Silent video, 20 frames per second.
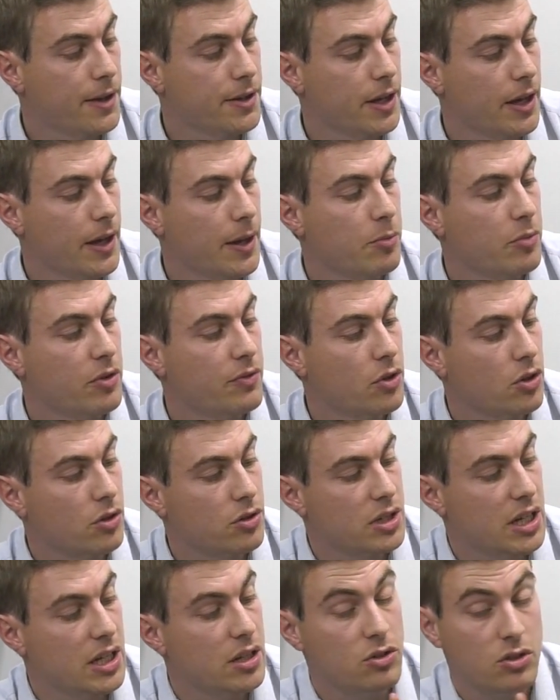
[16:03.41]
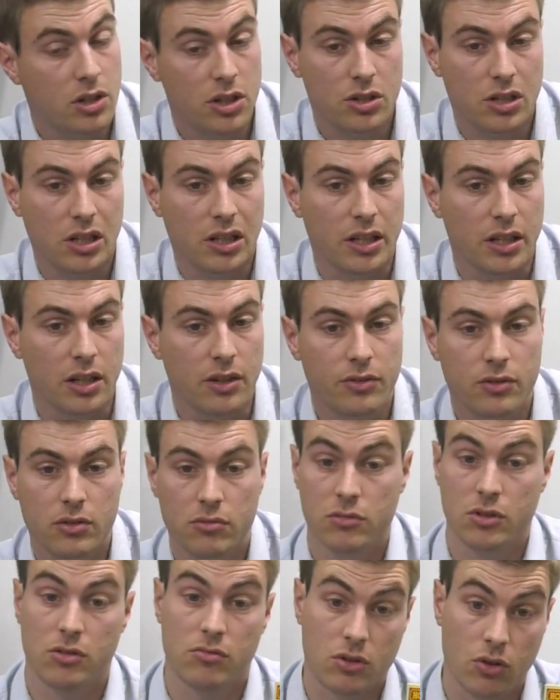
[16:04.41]
We've got, interestingly enough,
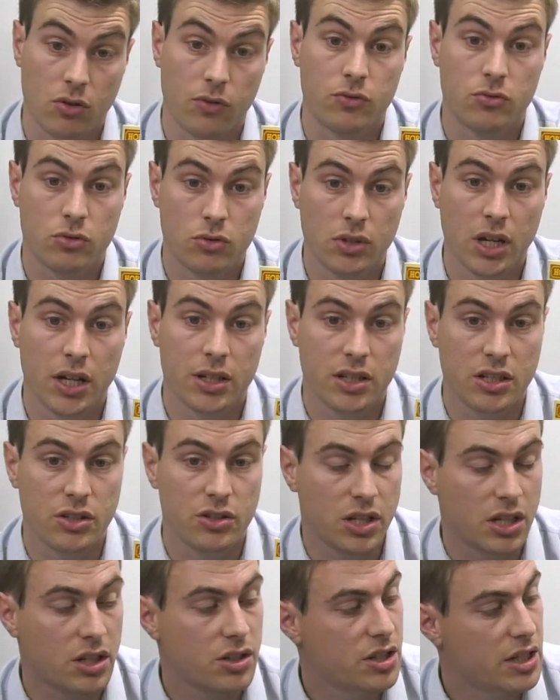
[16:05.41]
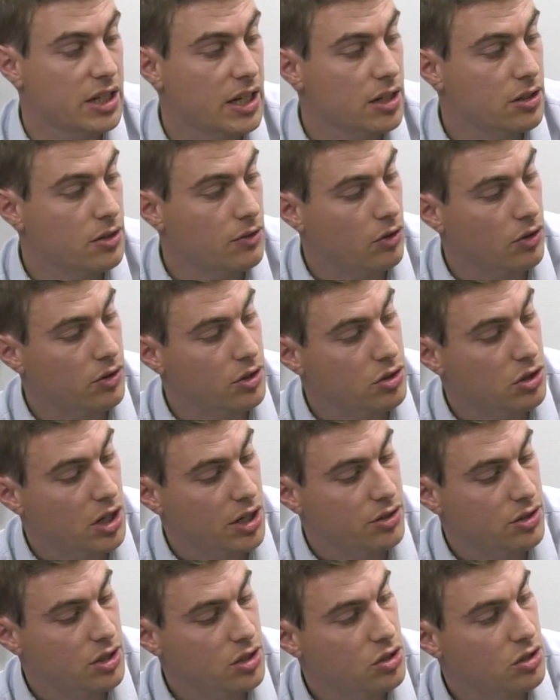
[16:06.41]
because it's called 1968, you've got the
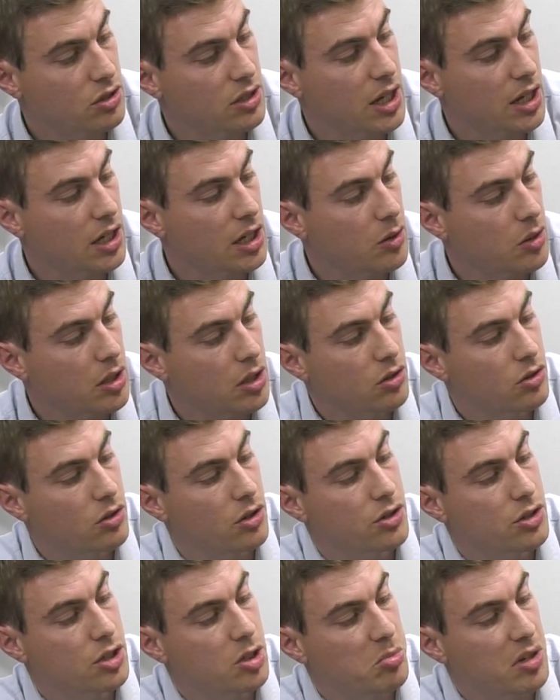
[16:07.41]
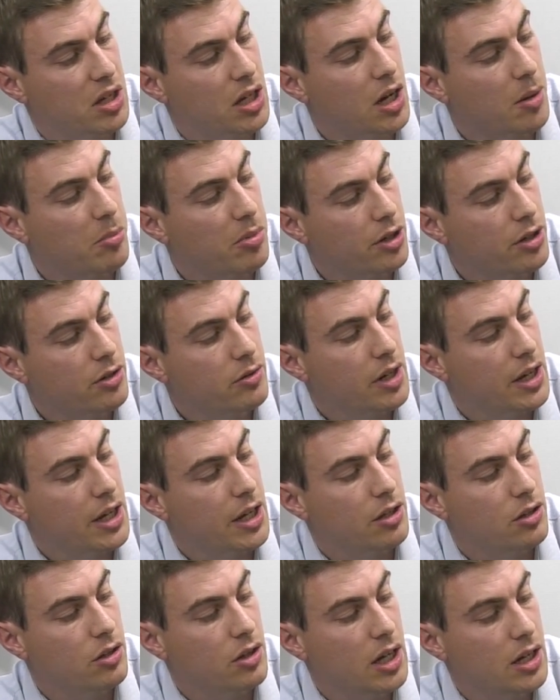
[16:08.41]
transition there going across to BR Blue.
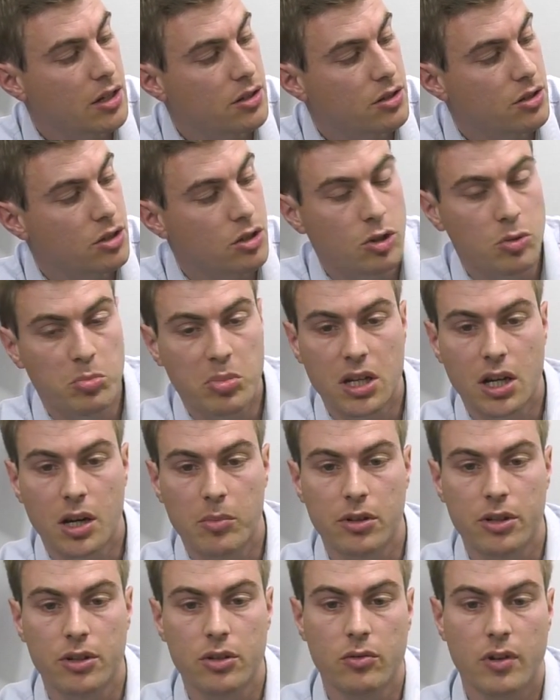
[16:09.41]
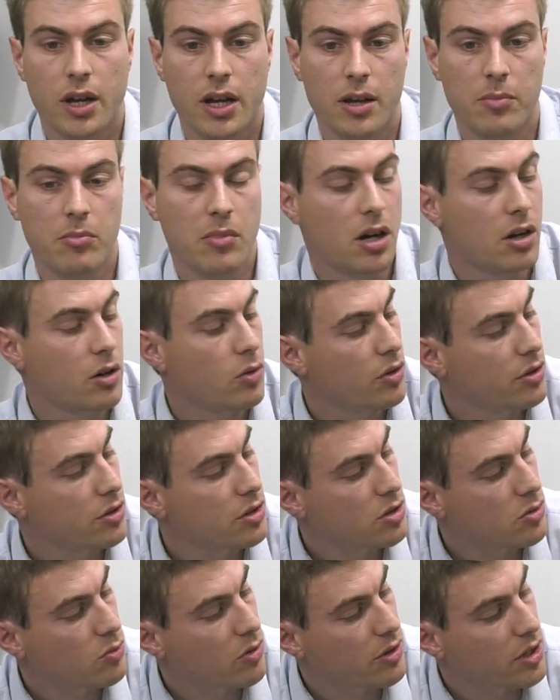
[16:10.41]
You get two BR Blue Mark
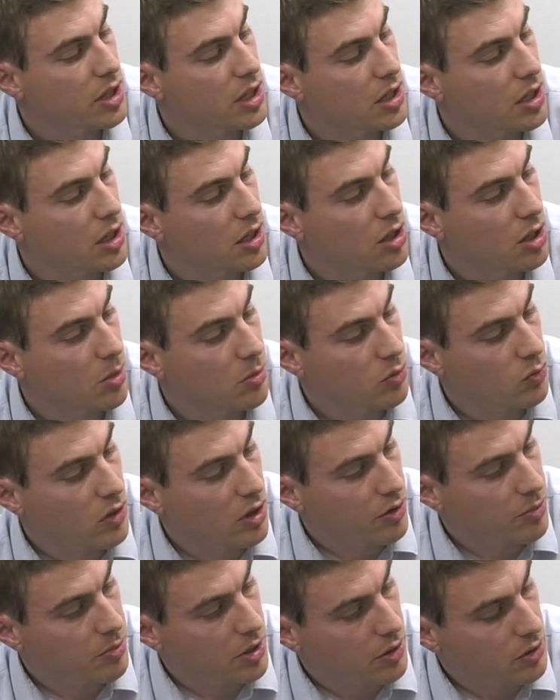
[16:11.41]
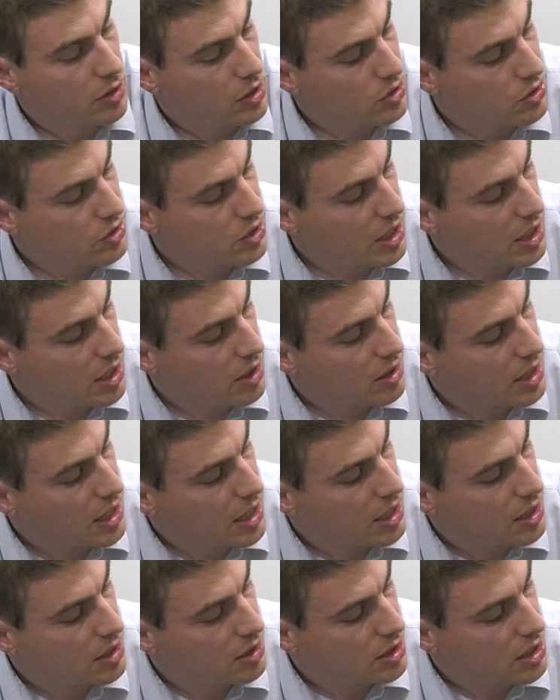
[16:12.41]
1s with the Commonwealth bogies there,
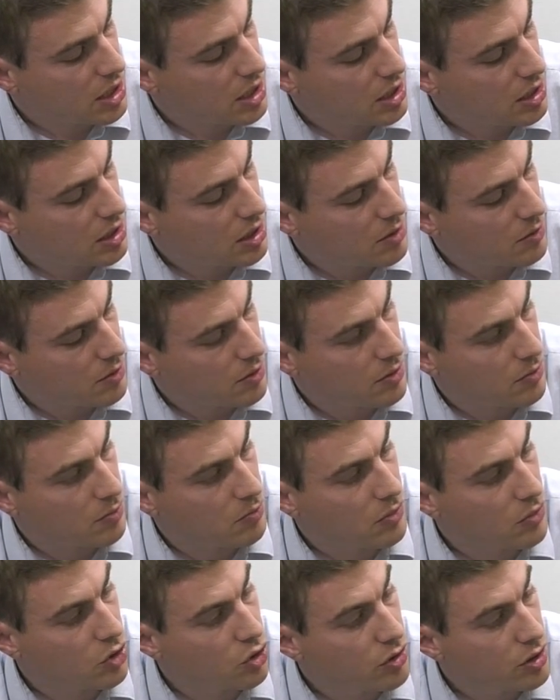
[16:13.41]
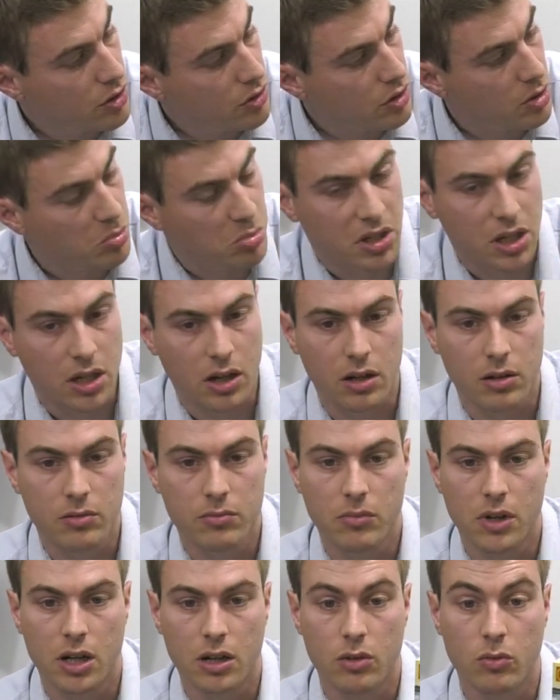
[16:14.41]
and a maroon of BR
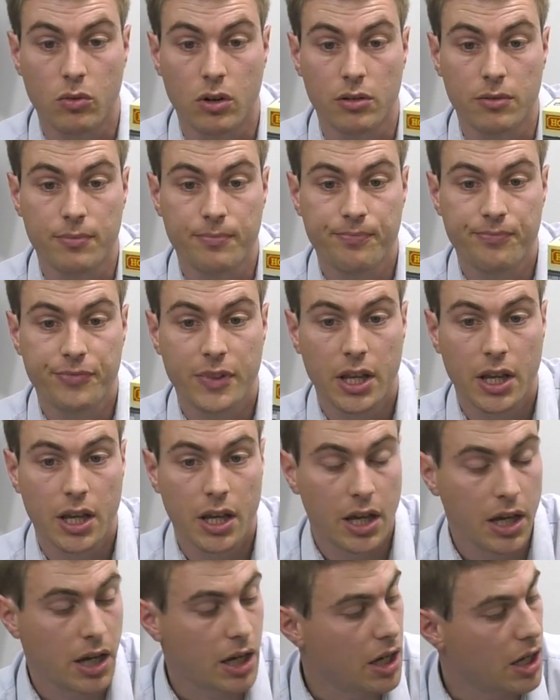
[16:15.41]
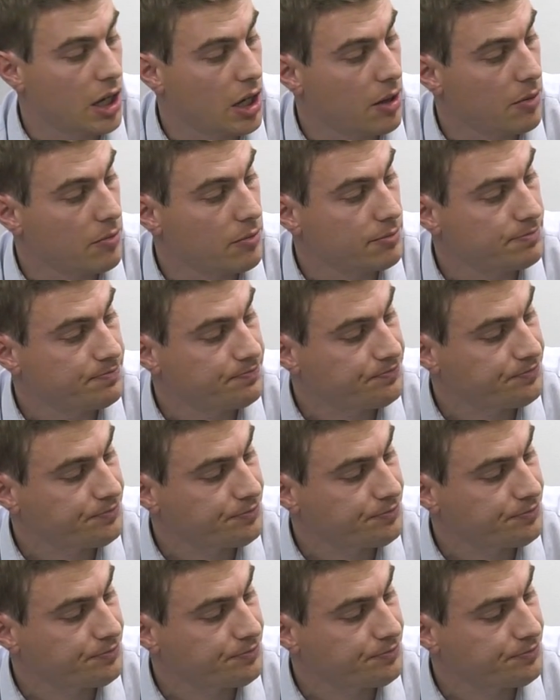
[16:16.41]
Mark 1.